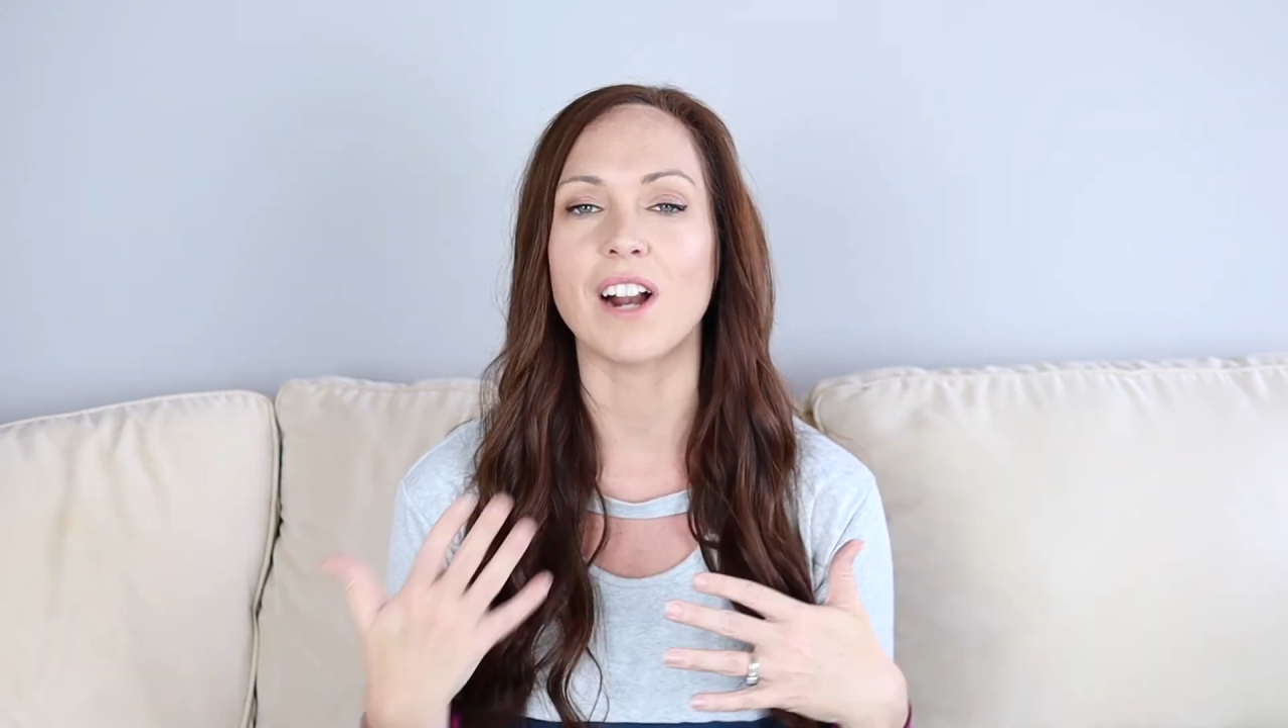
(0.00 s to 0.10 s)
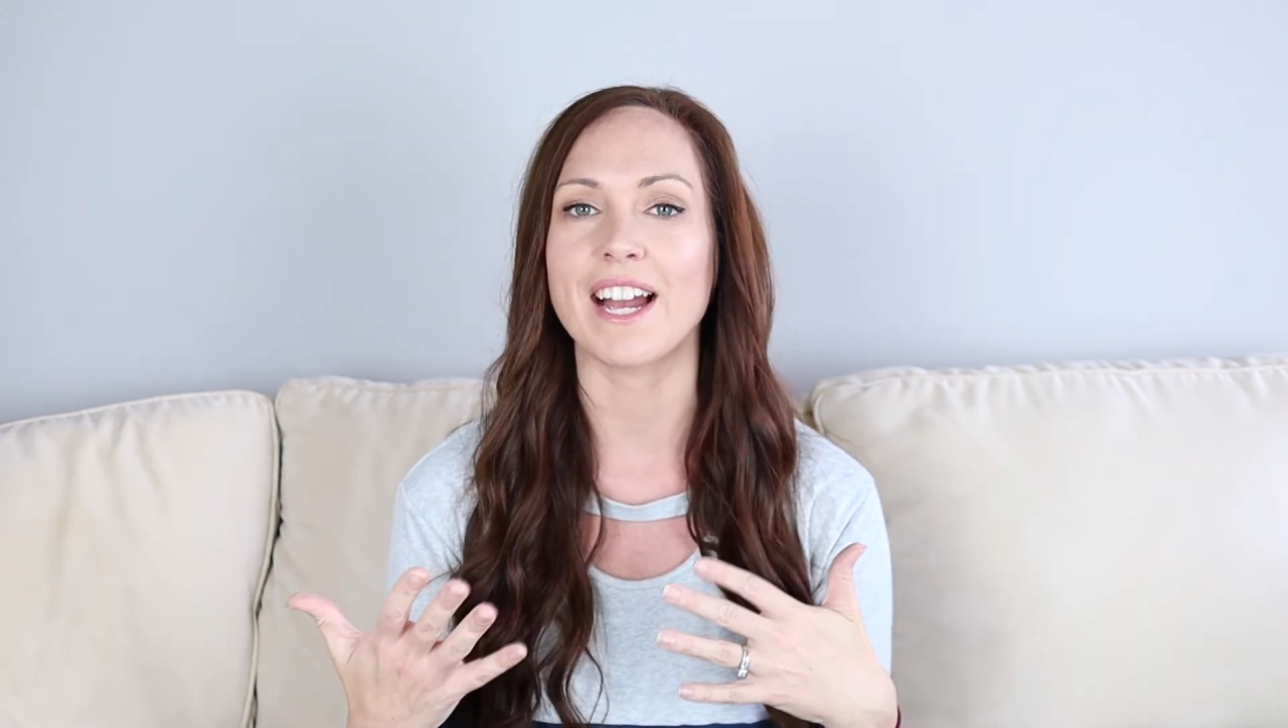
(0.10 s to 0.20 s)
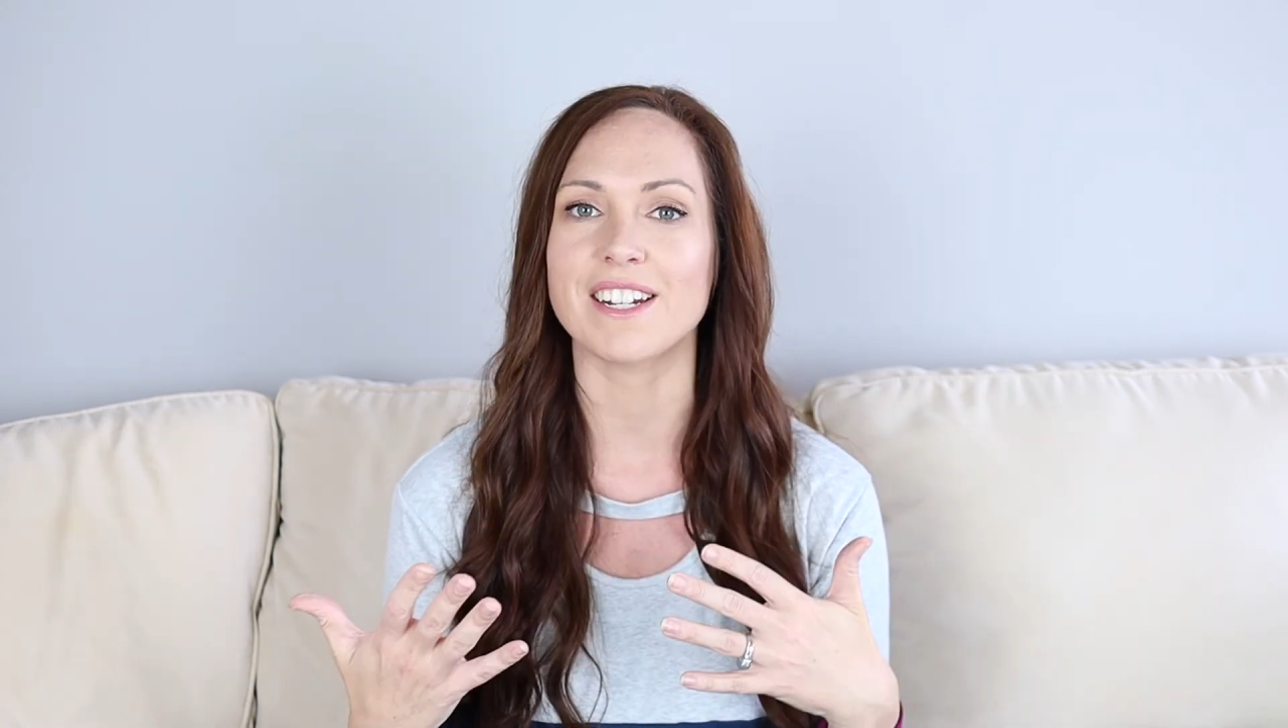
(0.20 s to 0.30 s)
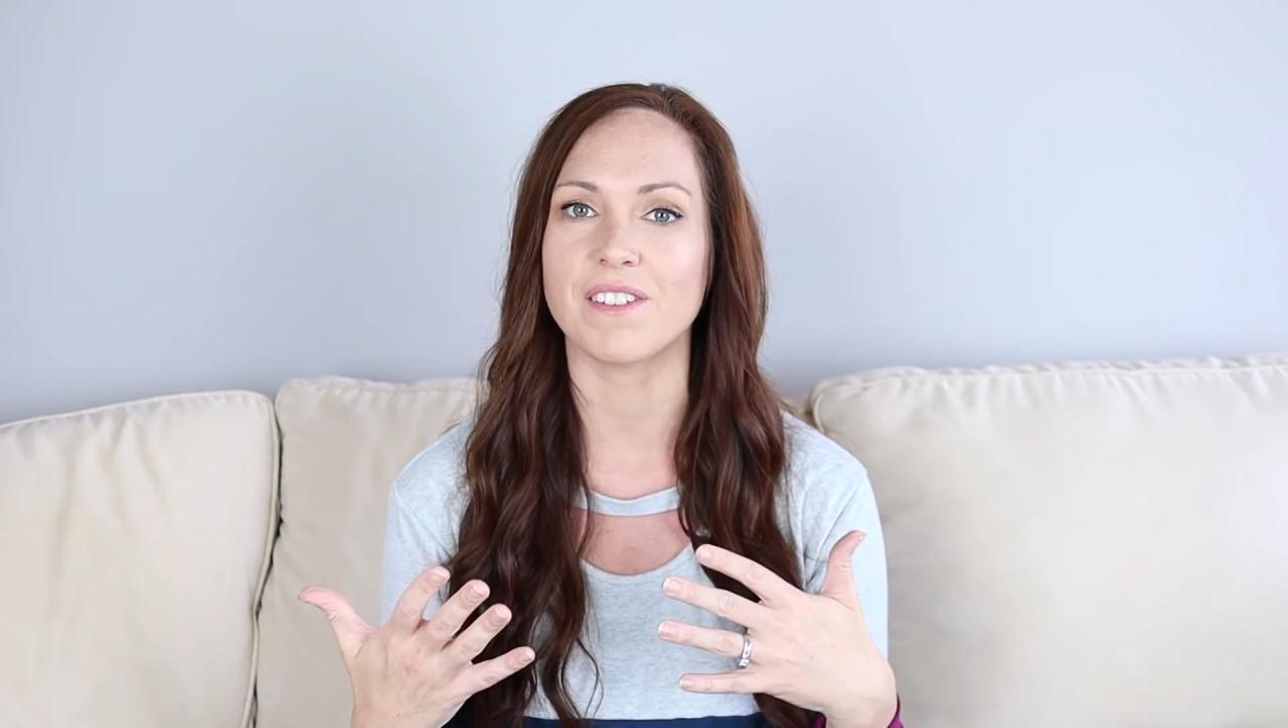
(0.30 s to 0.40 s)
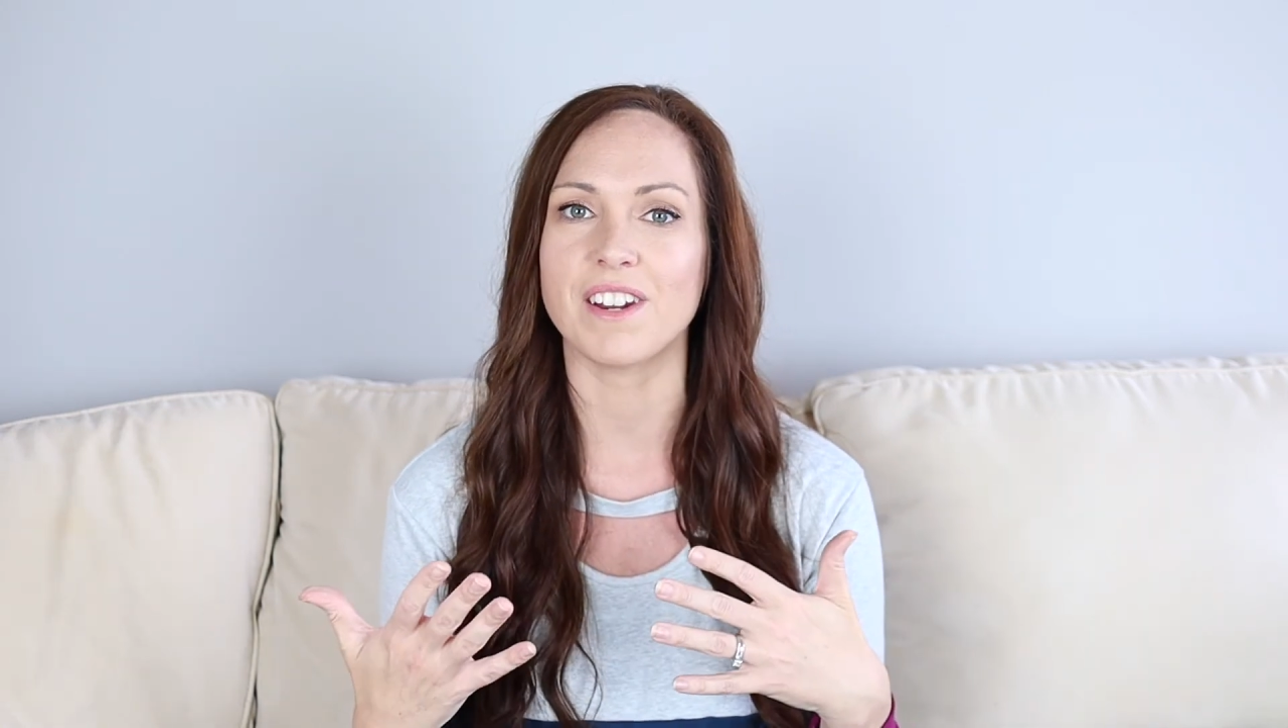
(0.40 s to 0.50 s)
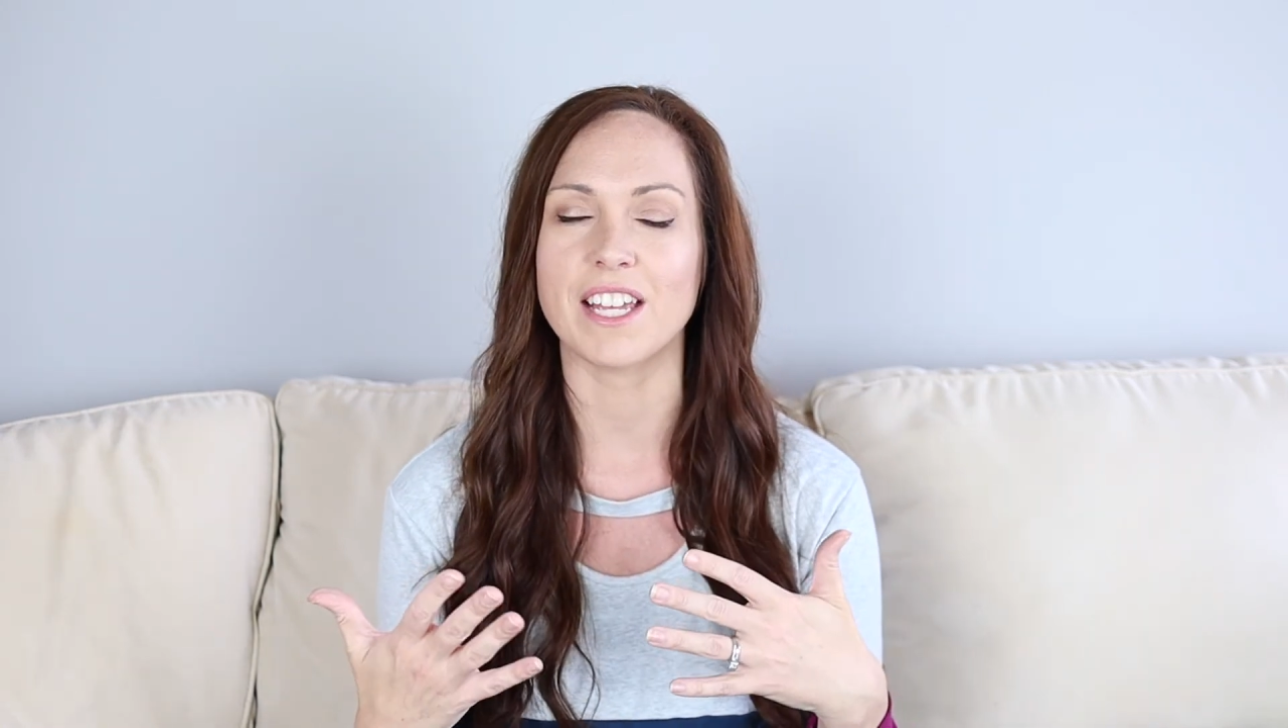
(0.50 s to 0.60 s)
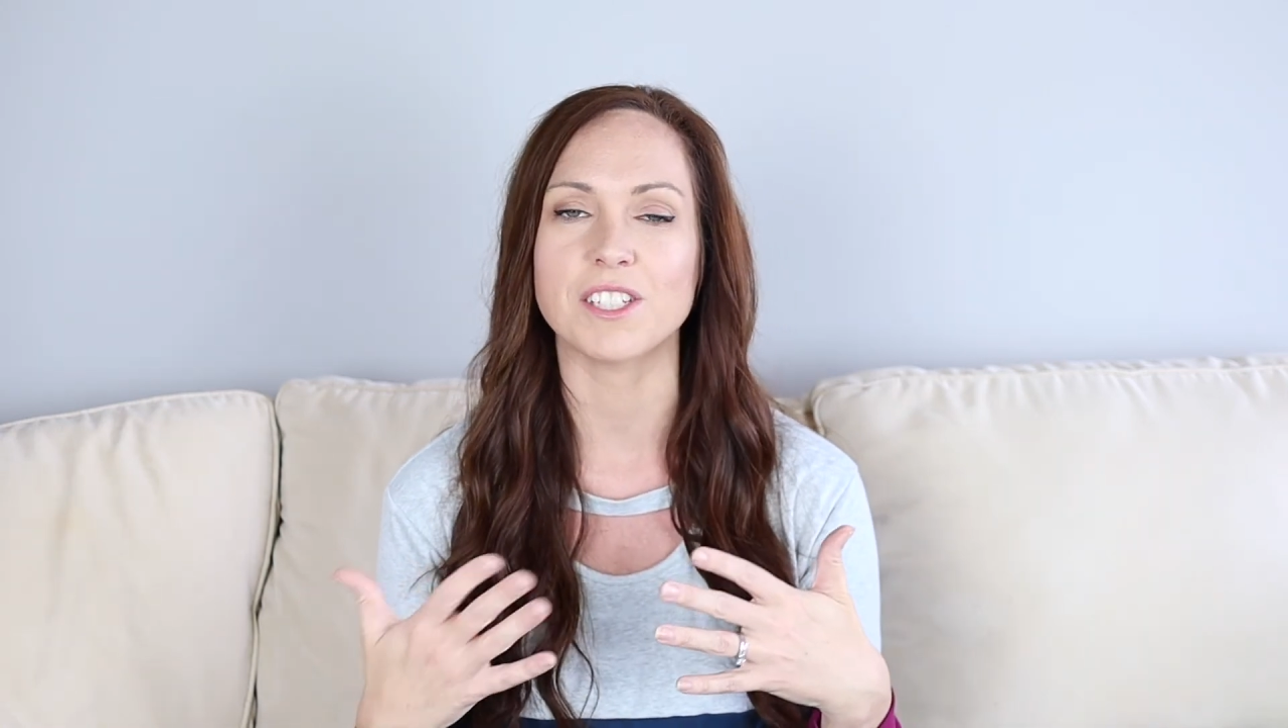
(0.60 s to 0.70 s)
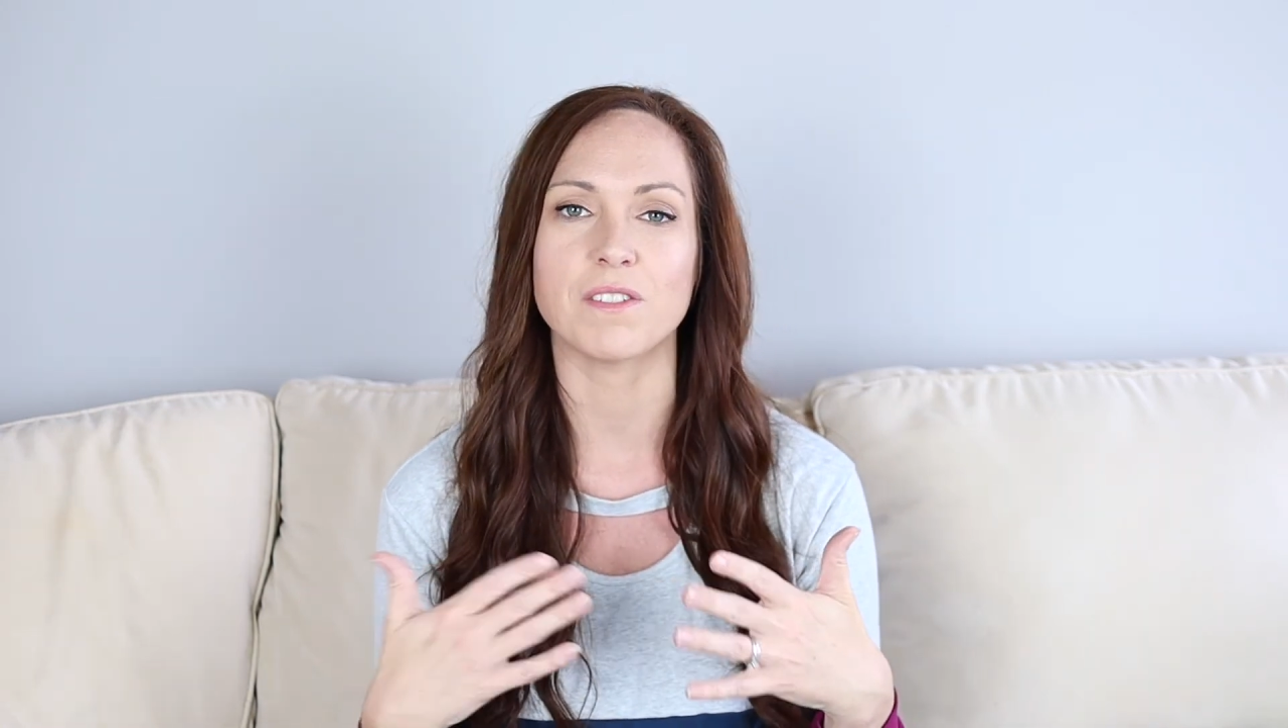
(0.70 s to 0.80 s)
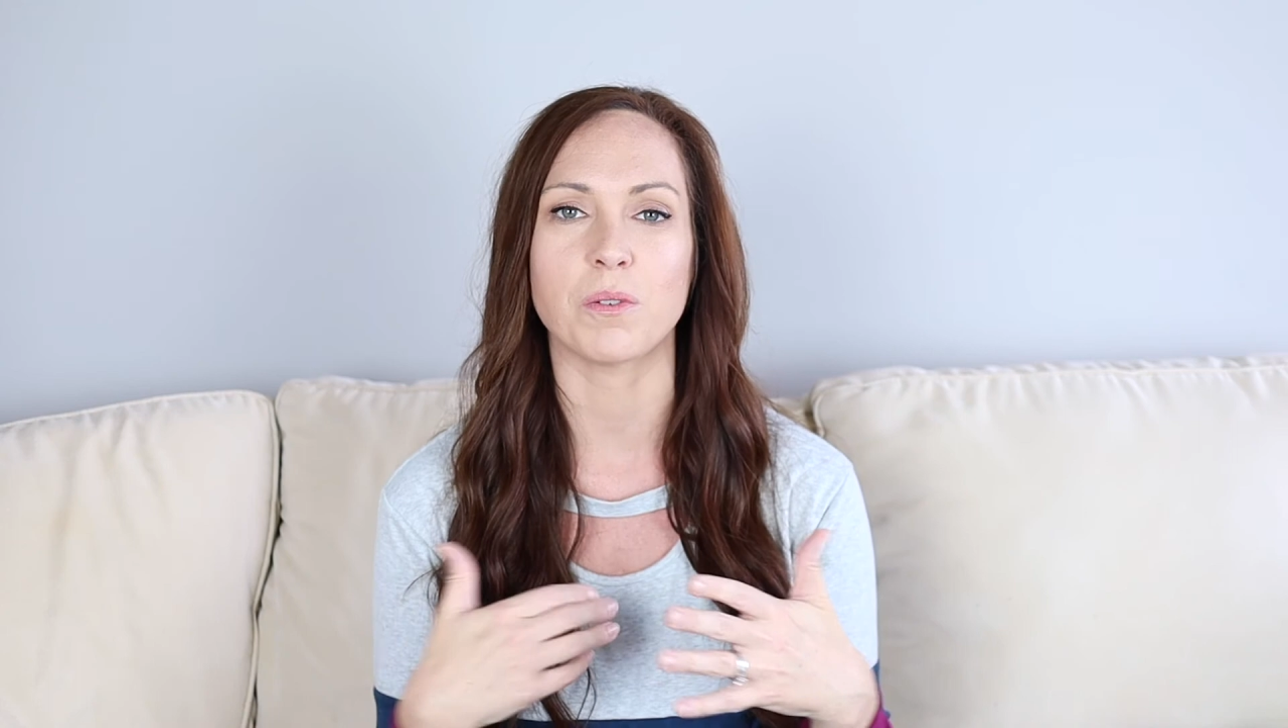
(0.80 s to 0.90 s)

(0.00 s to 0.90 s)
activities